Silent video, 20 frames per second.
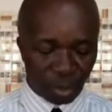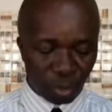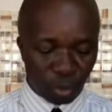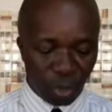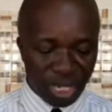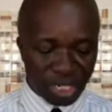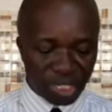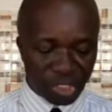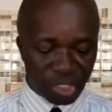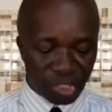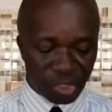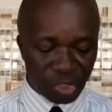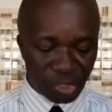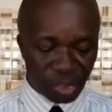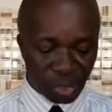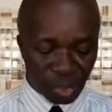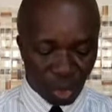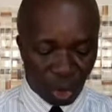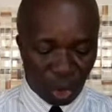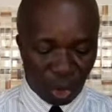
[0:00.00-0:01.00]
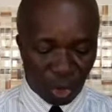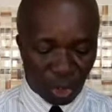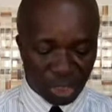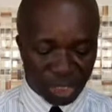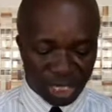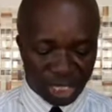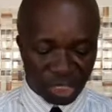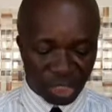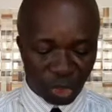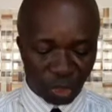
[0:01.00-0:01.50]
When she saw
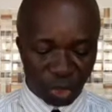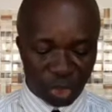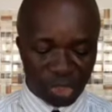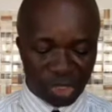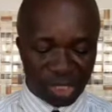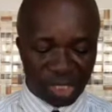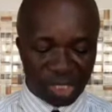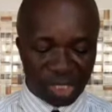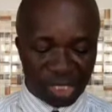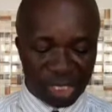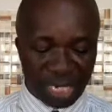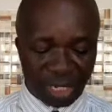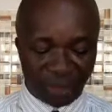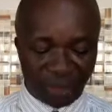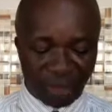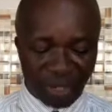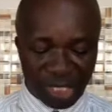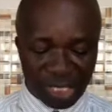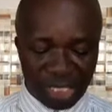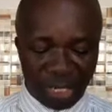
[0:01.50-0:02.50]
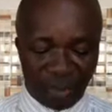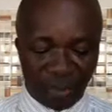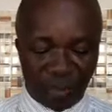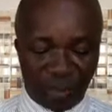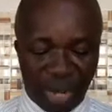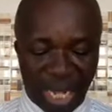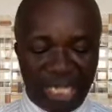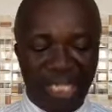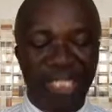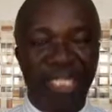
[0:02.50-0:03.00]
that she was steadfastly
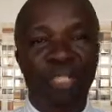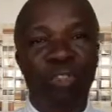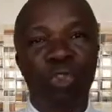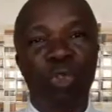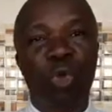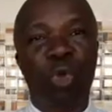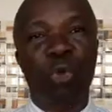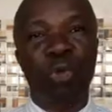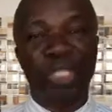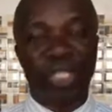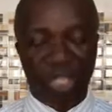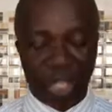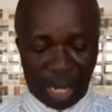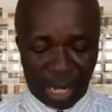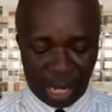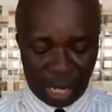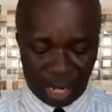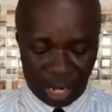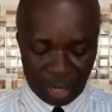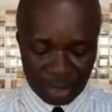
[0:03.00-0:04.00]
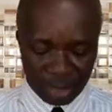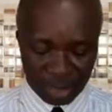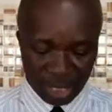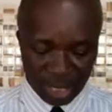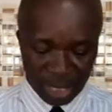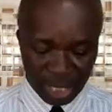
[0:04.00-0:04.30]
minded to go with her,